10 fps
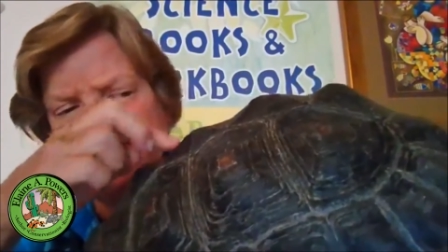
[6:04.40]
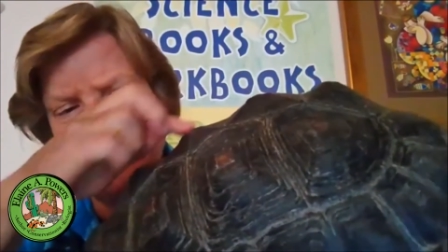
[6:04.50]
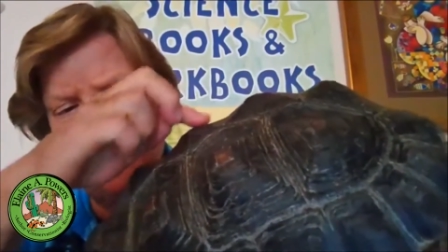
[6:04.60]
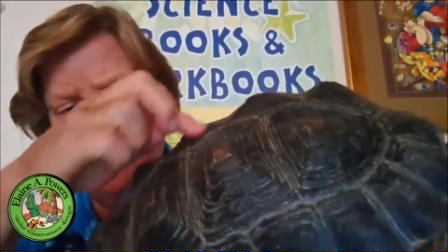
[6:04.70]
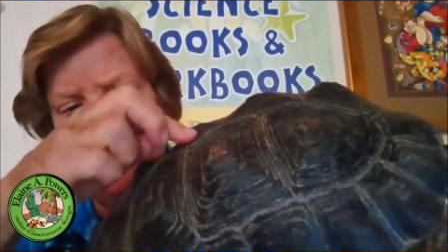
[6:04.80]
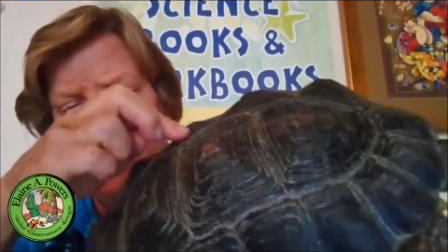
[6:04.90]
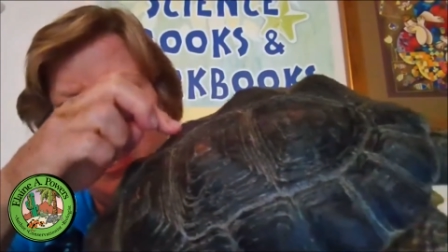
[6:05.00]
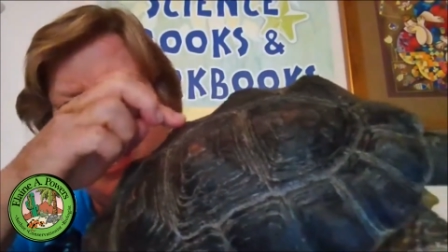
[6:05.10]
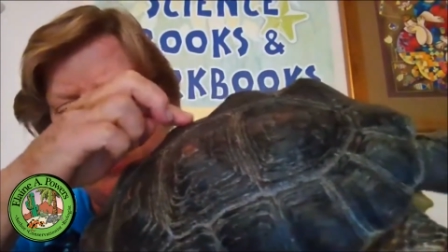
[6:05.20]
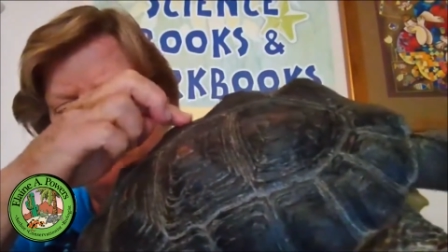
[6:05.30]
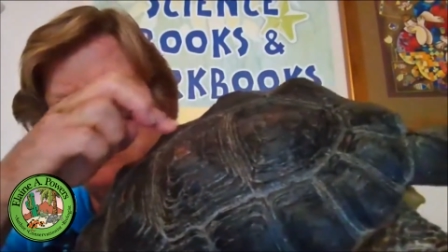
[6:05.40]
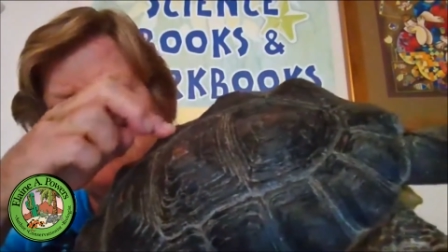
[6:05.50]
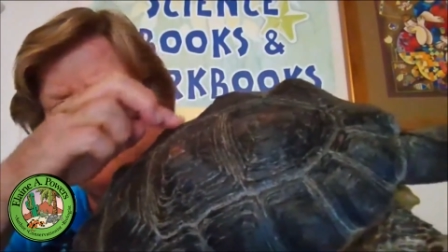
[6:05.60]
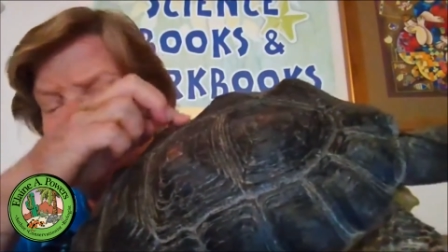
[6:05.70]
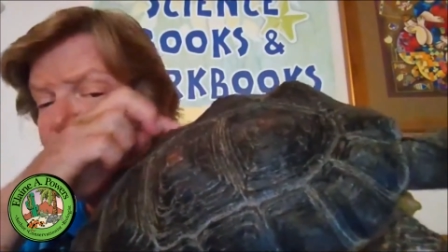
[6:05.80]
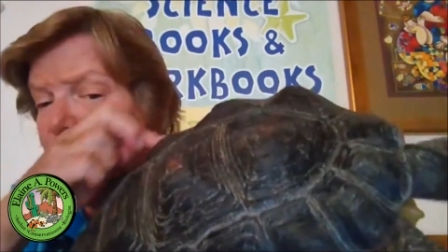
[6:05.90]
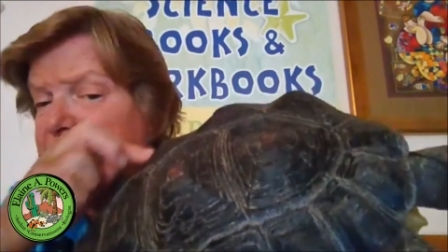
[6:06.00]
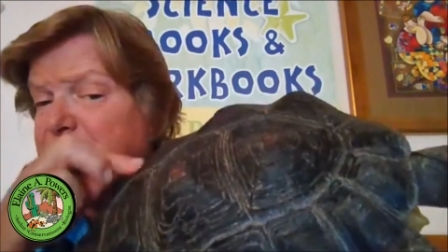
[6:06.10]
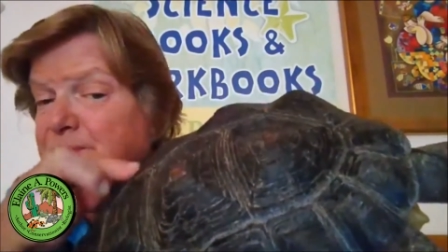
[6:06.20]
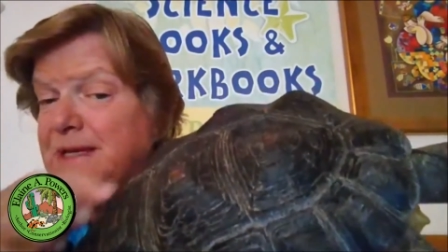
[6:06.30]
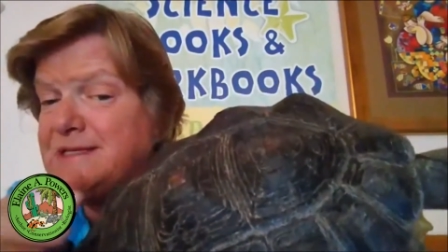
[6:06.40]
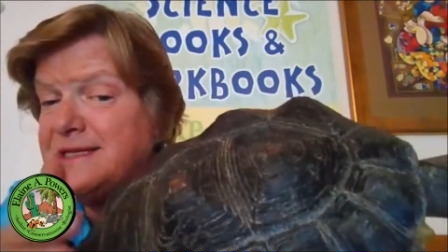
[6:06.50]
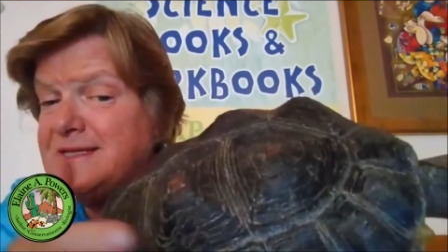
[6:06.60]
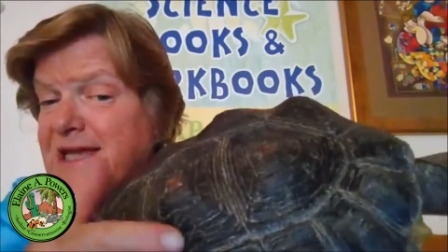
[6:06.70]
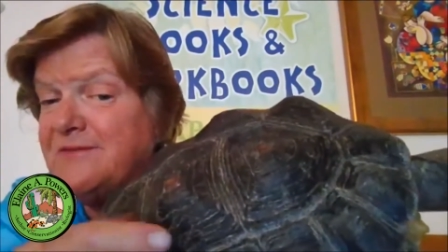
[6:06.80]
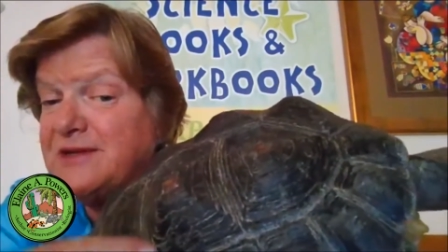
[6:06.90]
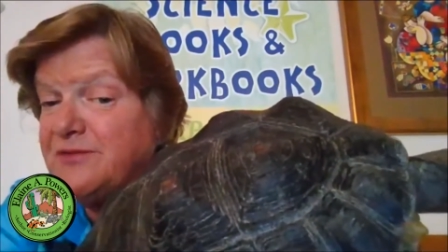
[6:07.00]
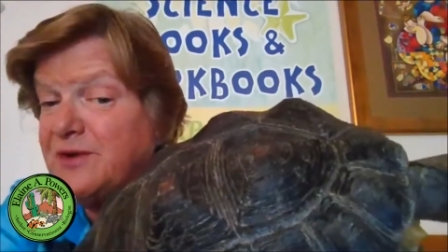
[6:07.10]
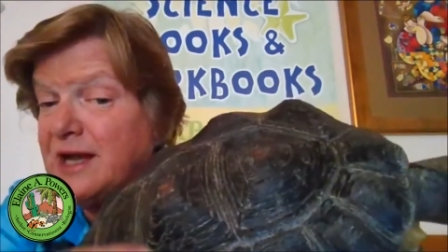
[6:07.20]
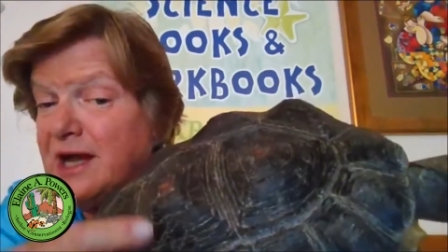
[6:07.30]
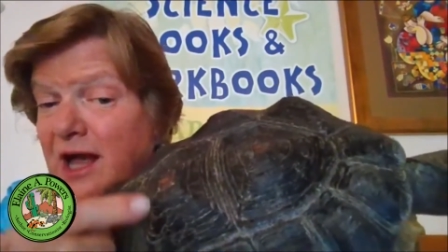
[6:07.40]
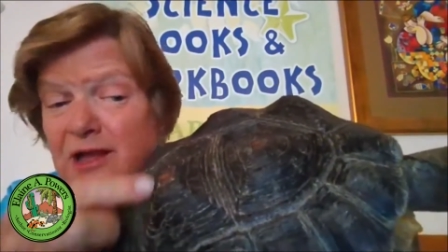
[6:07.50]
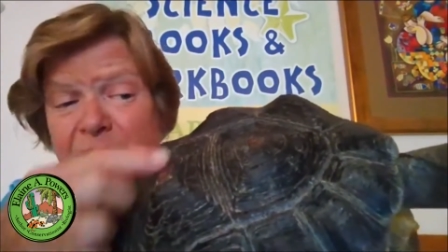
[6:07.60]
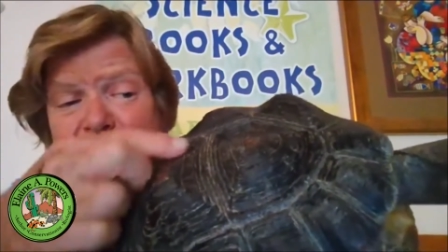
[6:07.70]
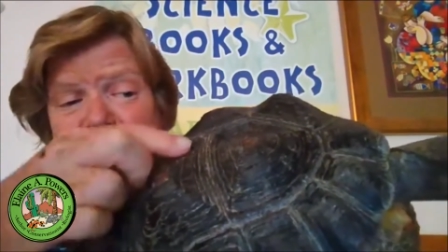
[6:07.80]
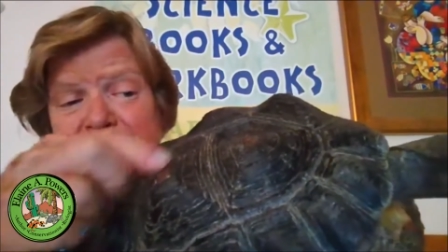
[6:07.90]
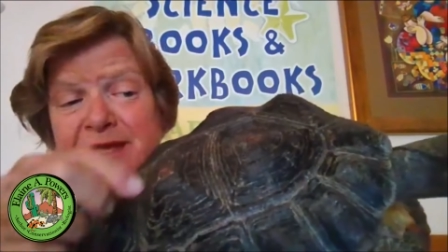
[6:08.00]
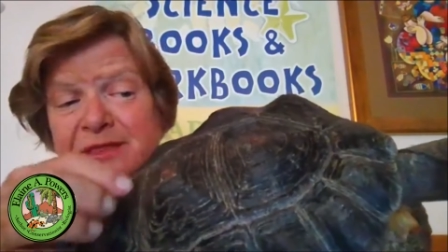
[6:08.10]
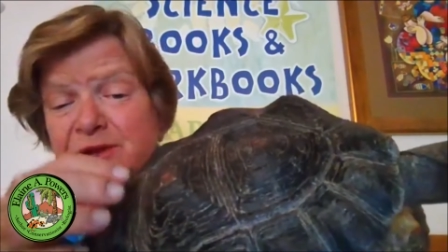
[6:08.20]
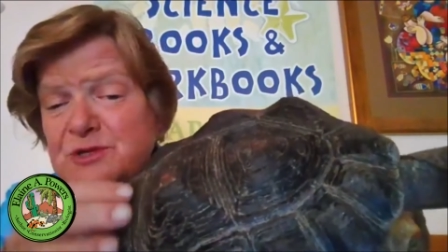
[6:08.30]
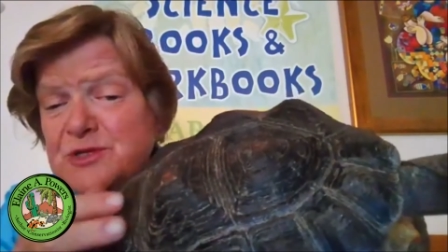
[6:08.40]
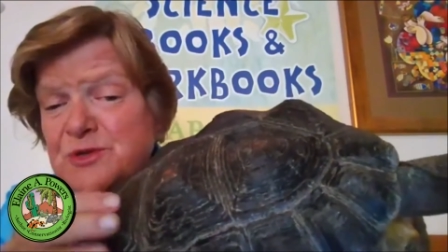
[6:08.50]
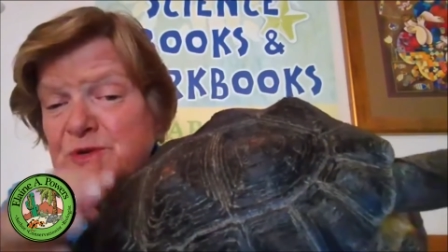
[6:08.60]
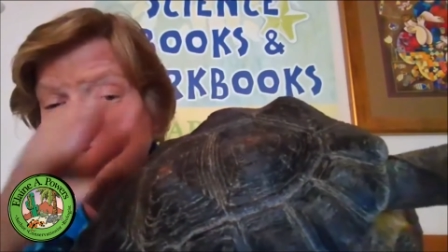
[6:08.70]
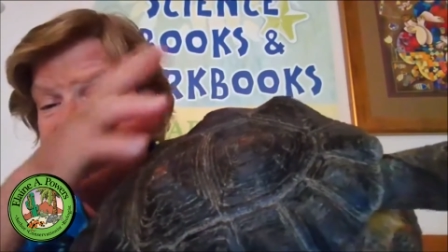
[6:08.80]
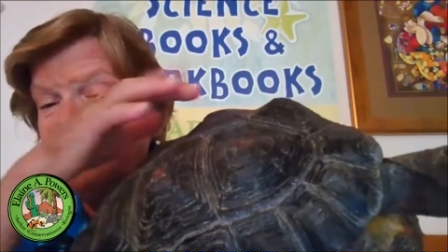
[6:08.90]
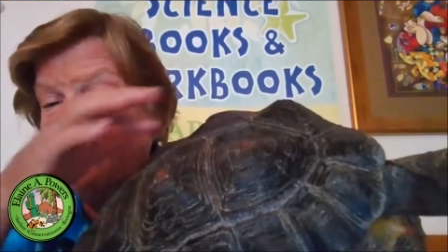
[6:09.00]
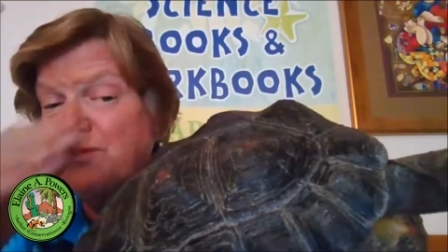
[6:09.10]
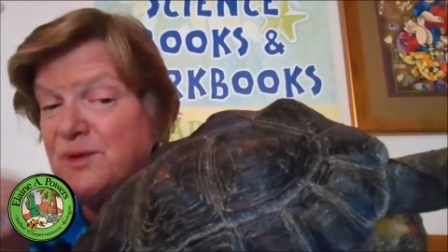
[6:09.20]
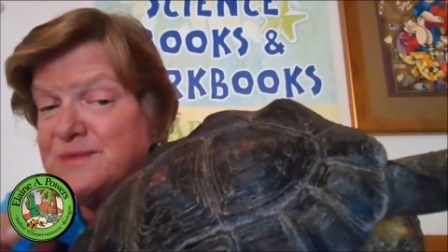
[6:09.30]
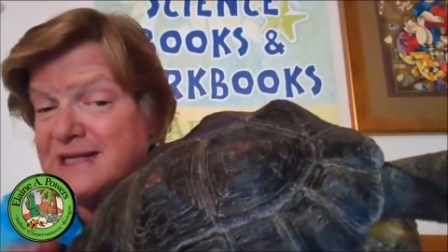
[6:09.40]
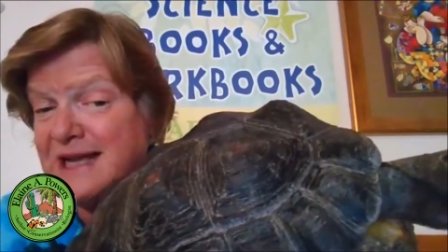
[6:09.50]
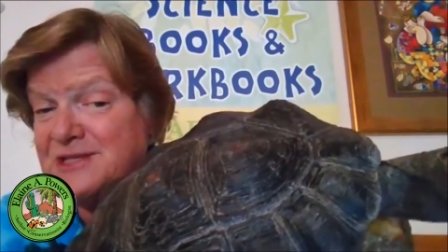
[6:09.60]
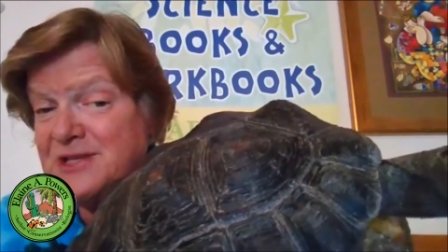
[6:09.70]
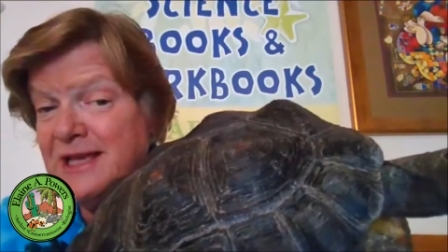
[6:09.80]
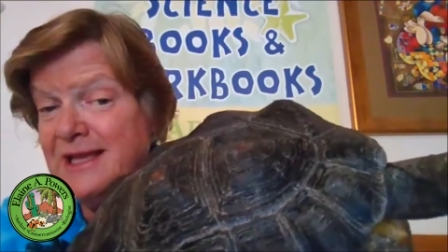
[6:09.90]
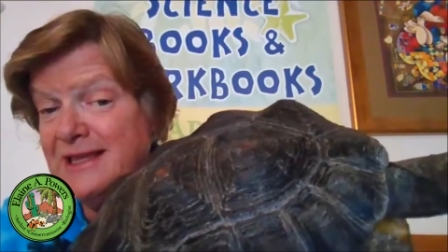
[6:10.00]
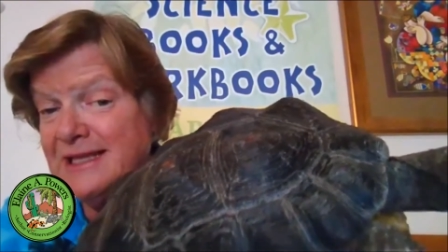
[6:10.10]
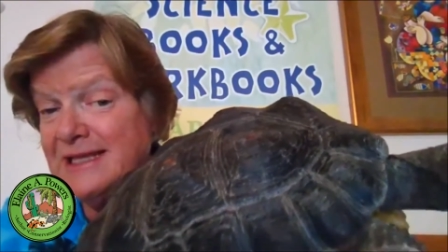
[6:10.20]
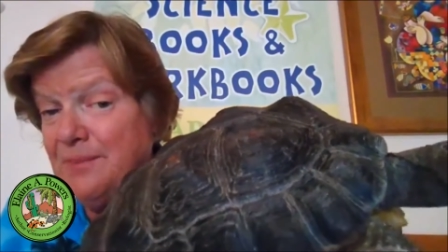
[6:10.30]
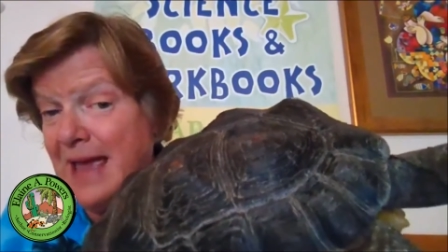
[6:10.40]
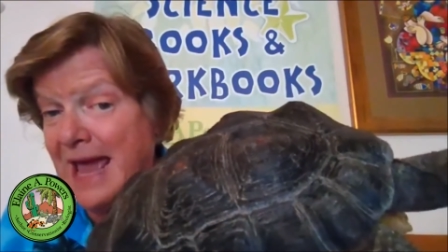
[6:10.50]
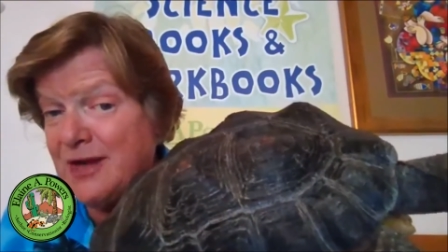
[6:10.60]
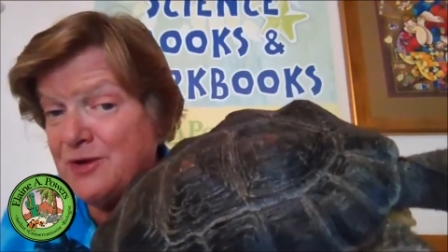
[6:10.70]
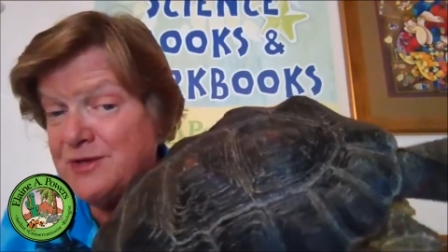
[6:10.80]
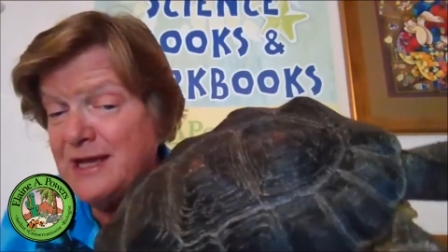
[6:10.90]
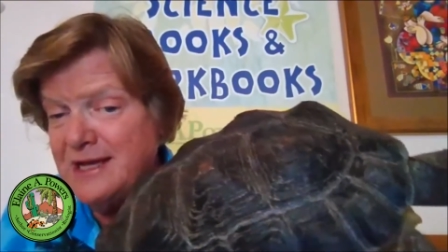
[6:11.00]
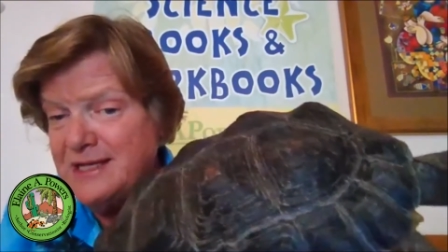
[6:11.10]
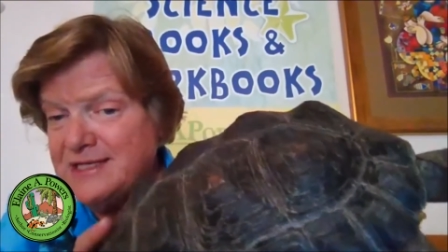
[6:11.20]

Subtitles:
Now, different tortoise species have different colors in their scutes. You know, it forms a nice little pattern.